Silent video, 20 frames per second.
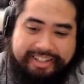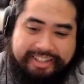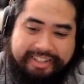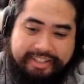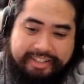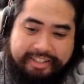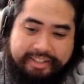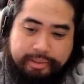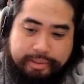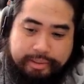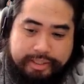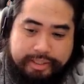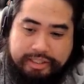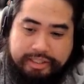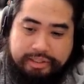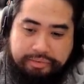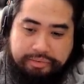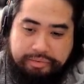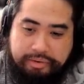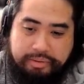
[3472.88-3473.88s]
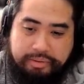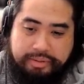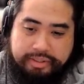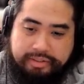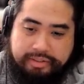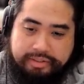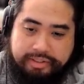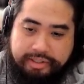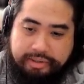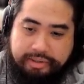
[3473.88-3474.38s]
It was actually
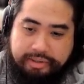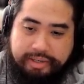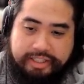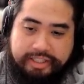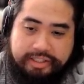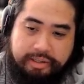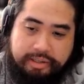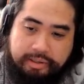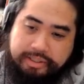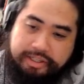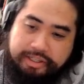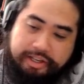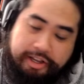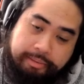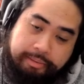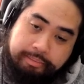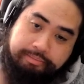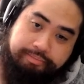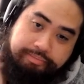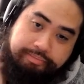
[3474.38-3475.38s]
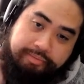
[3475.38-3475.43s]
frozen, so I had to close the game.